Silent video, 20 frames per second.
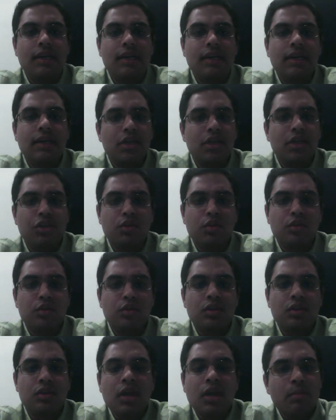legal
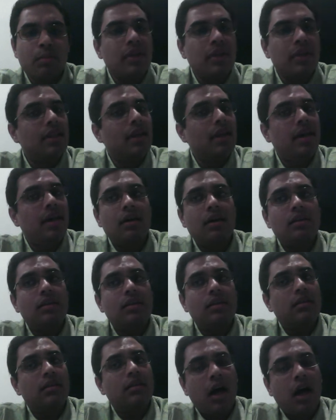issues, but there are
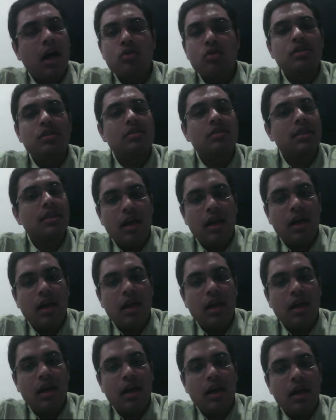thousands and
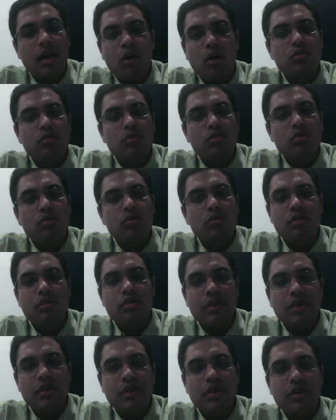thousands of cases
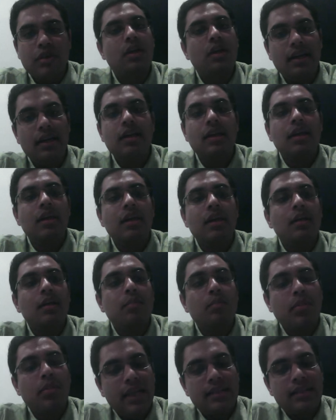which are really
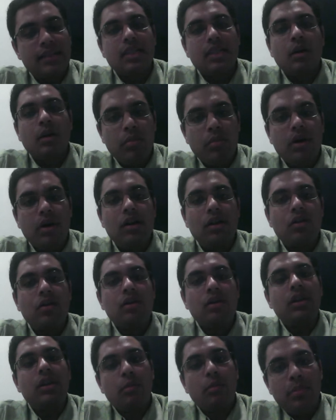placing a
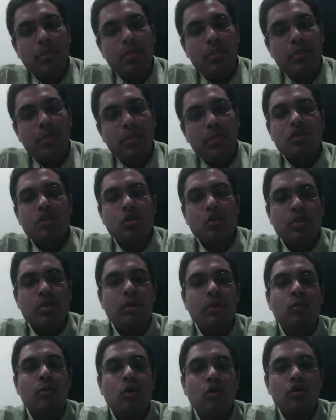burden on the ability of the
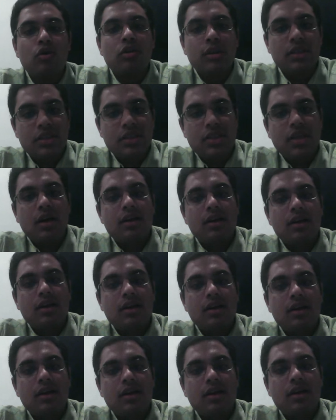Supreme Court to discharge
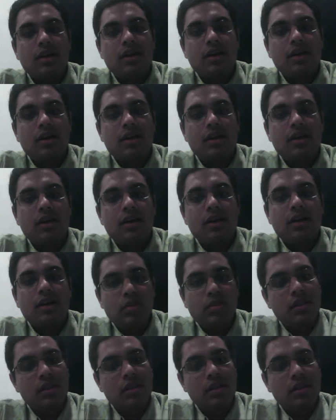its responsibilities
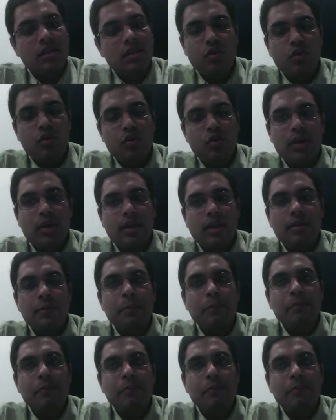and adjudicate well.